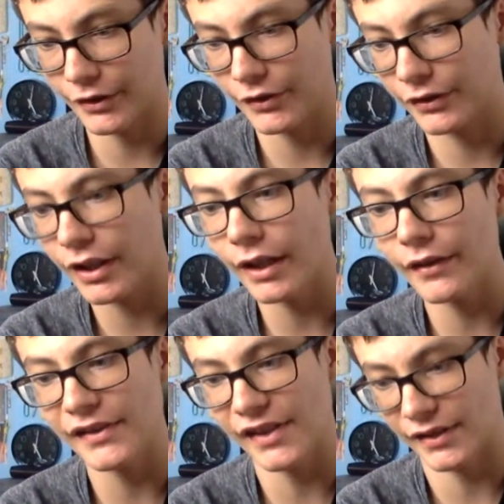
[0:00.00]
Just think of
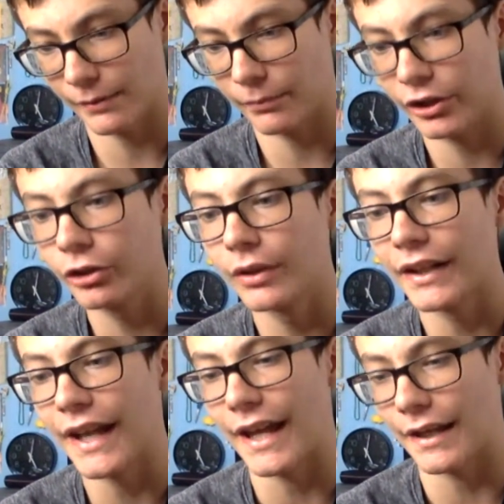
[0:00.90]
this as a
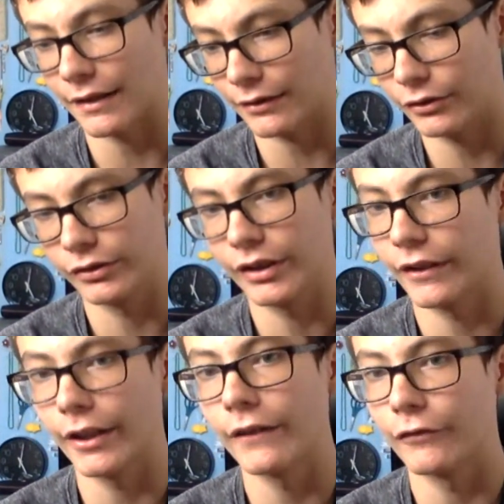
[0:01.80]
Q&A,
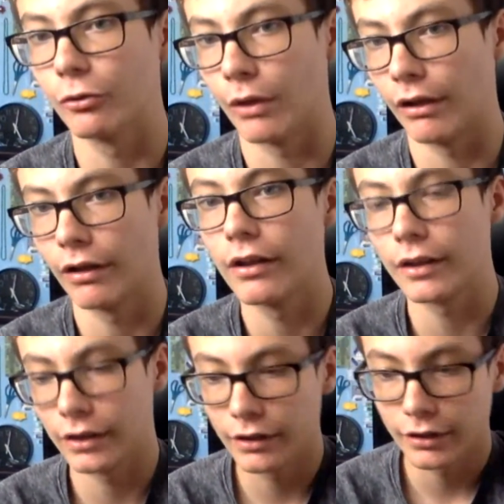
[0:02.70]
if you will.
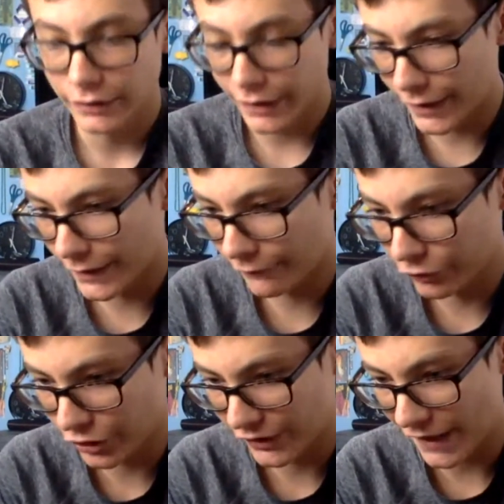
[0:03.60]
And if
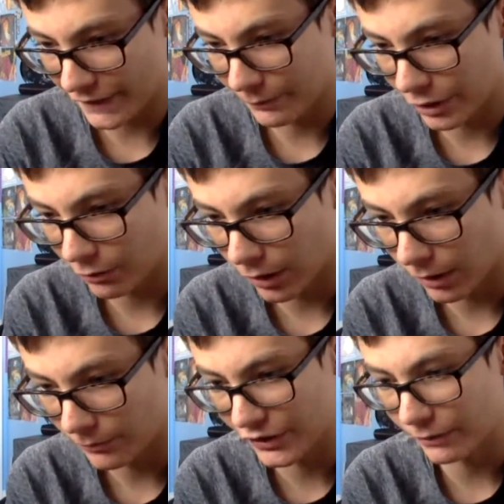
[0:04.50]
you just ask me,
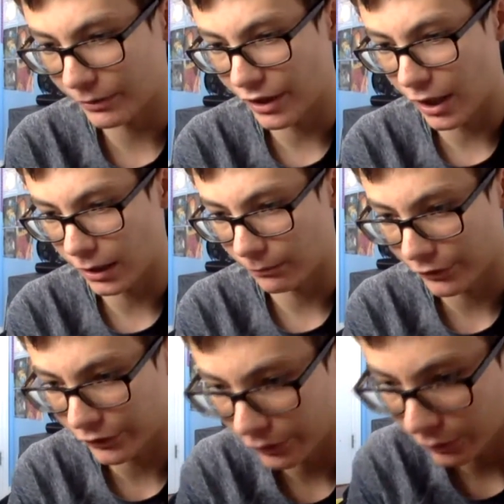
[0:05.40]
I'm just going to be talking
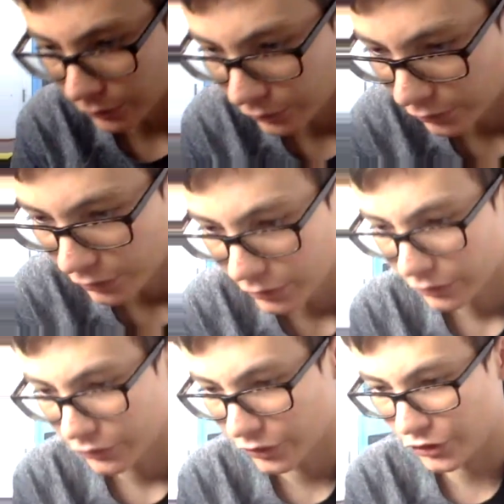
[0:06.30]
with you,
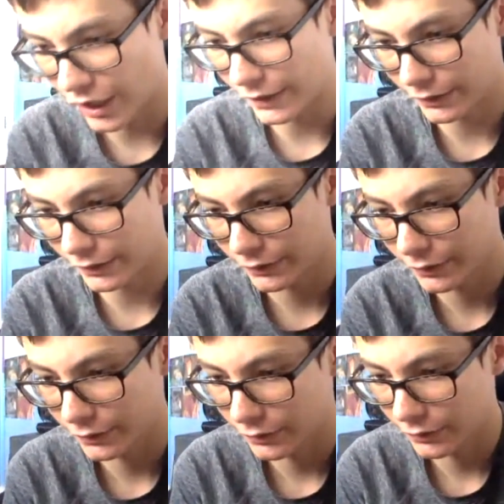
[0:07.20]
just chatting.
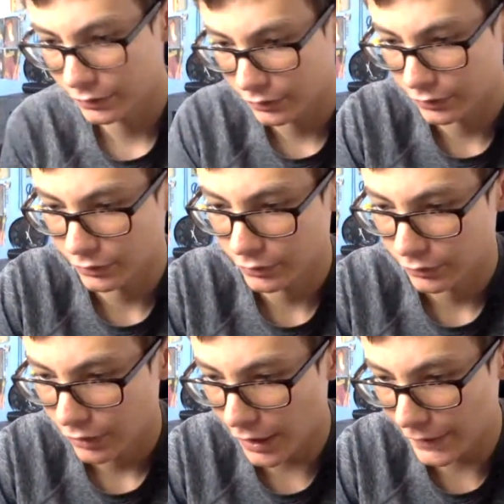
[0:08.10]

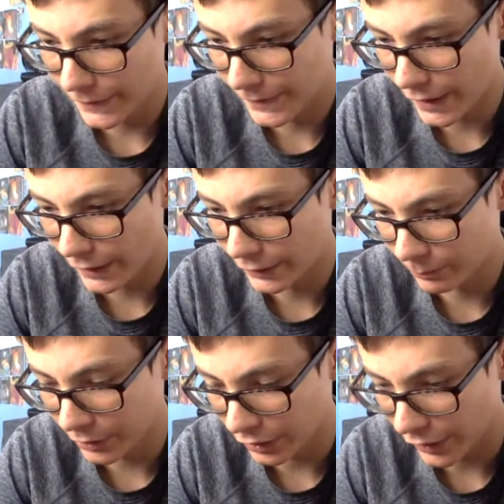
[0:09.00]
Isaiah
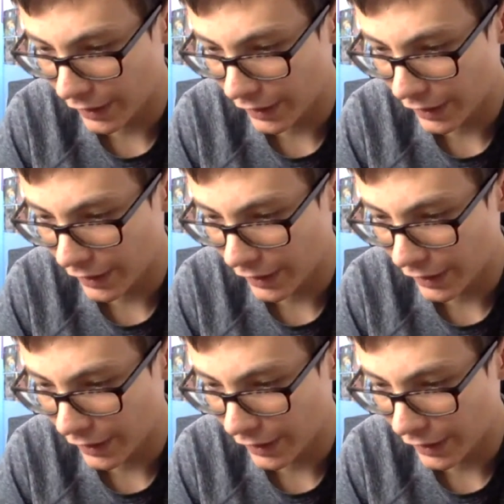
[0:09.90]
Urbina